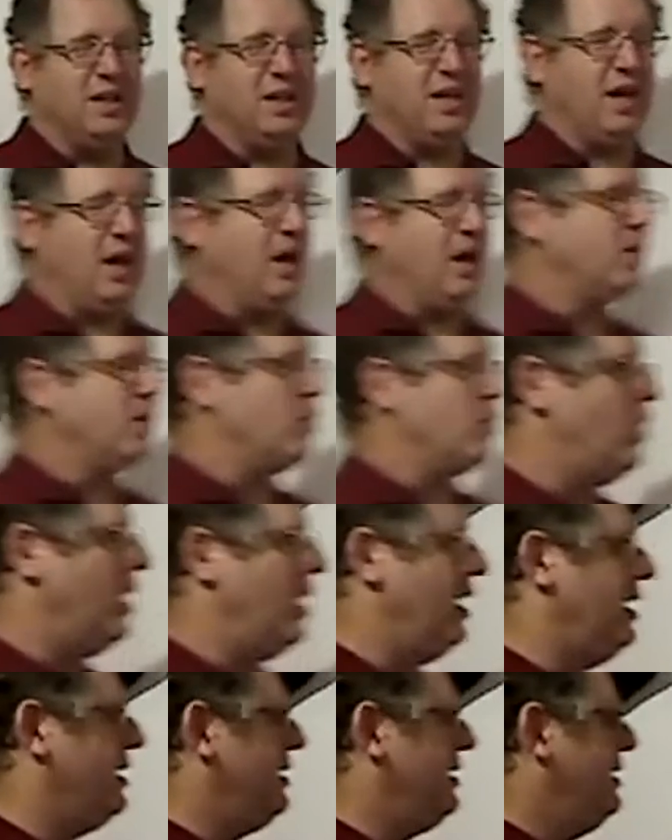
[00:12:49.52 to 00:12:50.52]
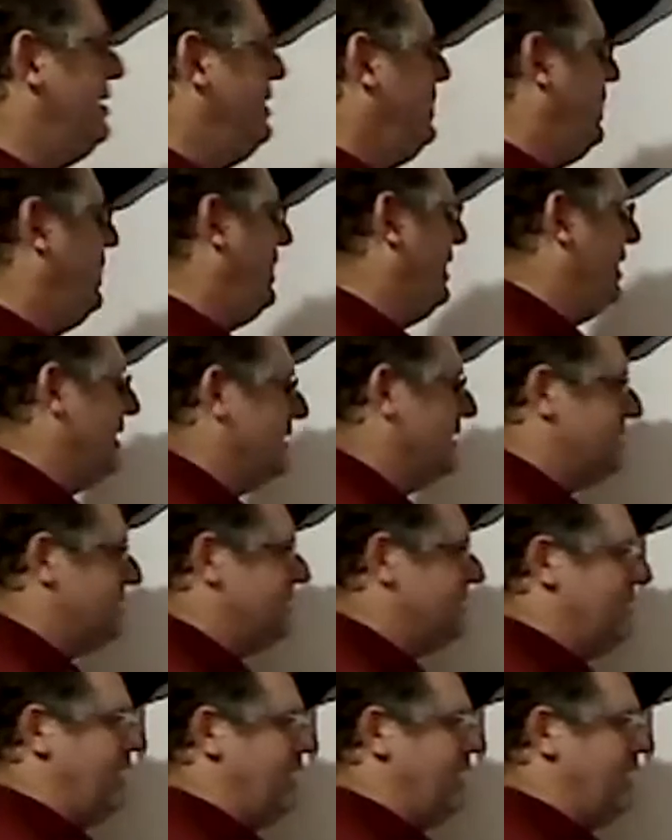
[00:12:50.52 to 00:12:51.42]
the other one is